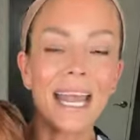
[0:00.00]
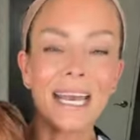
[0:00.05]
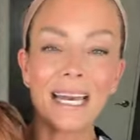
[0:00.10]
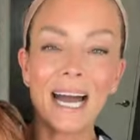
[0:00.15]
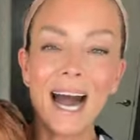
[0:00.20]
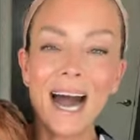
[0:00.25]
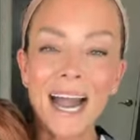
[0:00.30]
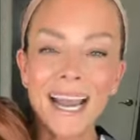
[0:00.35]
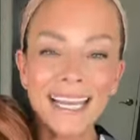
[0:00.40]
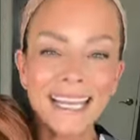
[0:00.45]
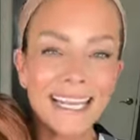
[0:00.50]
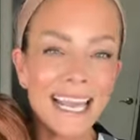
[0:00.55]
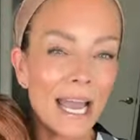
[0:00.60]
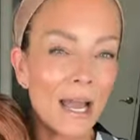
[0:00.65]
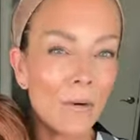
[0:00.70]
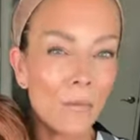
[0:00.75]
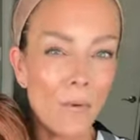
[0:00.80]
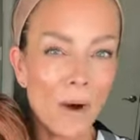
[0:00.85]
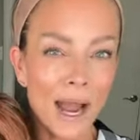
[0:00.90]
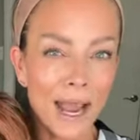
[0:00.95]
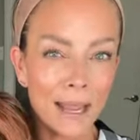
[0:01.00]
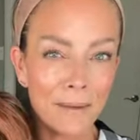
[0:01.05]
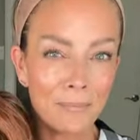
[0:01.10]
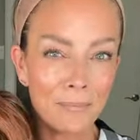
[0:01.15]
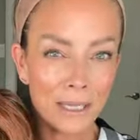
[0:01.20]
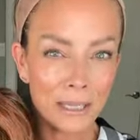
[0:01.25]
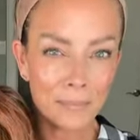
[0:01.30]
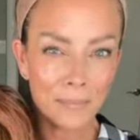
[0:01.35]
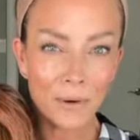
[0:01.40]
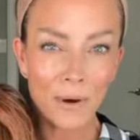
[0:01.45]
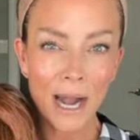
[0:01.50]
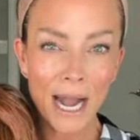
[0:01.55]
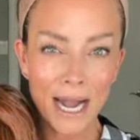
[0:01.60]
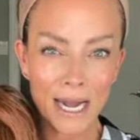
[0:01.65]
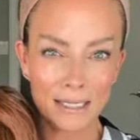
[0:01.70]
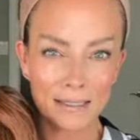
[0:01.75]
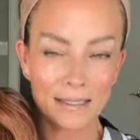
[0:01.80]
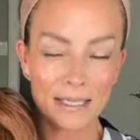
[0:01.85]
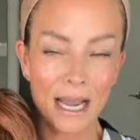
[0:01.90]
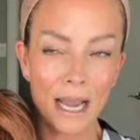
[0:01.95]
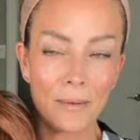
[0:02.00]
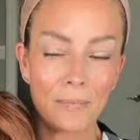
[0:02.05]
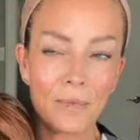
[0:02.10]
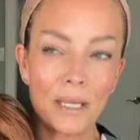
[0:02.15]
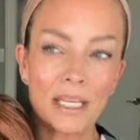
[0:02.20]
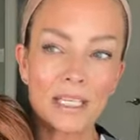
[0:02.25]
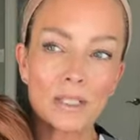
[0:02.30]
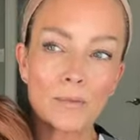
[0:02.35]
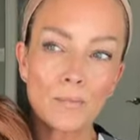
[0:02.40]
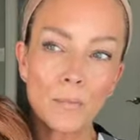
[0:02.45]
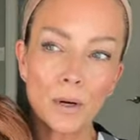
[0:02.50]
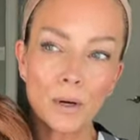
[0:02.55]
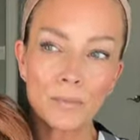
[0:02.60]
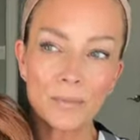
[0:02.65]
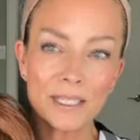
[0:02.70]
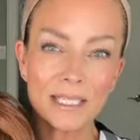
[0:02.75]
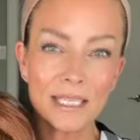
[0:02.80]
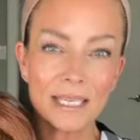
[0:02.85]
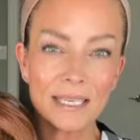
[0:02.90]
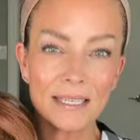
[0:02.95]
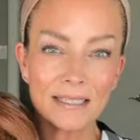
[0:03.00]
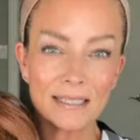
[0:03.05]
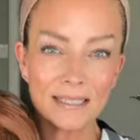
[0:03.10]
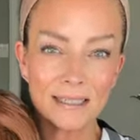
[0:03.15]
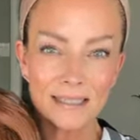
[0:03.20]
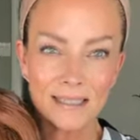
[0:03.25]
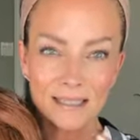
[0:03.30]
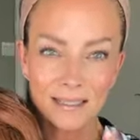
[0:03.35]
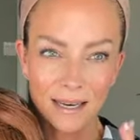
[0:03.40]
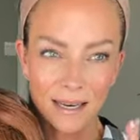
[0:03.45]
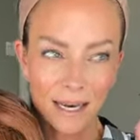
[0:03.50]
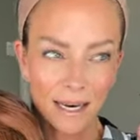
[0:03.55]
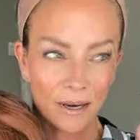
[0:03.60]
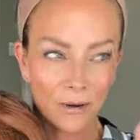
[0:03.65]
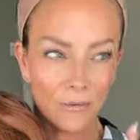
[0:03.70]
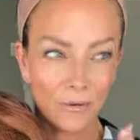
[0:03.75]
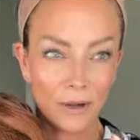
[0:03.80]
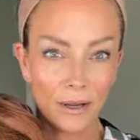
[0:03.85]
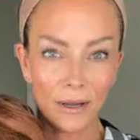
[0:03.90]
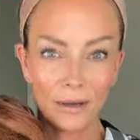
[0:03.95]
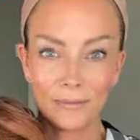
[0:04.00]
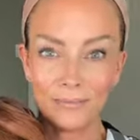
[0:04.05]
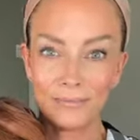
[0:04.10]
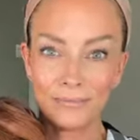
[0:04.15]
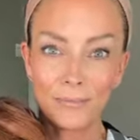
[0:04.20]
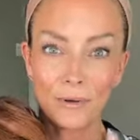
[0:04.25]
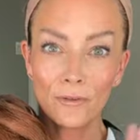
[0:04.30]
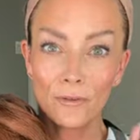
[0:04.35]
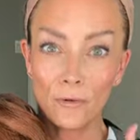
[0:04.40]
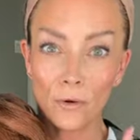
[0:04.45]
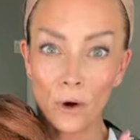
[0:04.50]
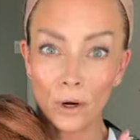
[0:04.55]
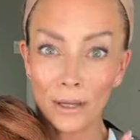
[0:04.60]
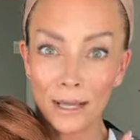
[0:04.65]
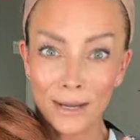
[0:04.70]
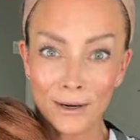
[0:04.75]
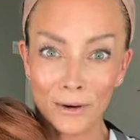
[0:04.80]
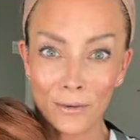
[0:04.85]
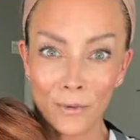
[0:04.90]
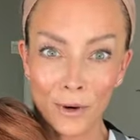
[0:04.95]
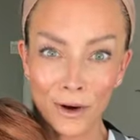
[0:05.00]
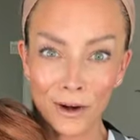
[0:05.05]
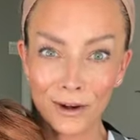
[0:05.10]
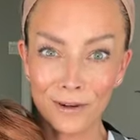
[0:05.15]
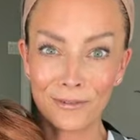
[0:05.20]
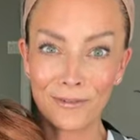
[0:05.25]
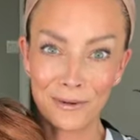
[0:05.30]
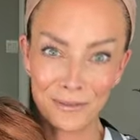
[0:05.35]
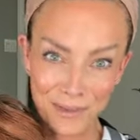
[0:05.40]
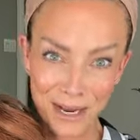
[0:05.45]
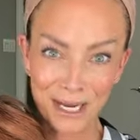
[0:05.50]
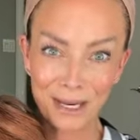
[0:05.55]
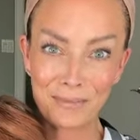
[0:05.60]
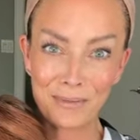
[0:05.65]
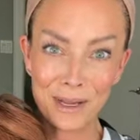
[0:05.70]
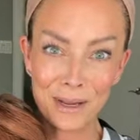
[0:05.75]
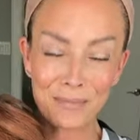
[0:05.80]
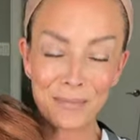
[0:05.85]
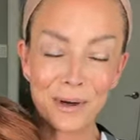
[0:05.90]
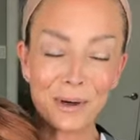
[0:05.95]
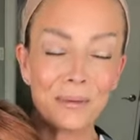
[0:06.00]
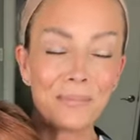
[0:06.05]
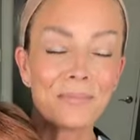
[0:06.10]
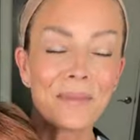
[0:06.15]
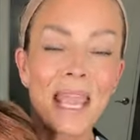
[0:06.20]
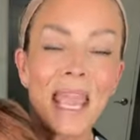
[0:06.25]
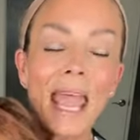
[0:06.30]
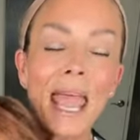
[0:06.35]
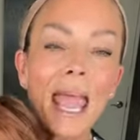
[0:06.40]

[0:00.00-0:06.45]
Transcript: And I get why people ask that because permatease is kind of a, four letter word for many people.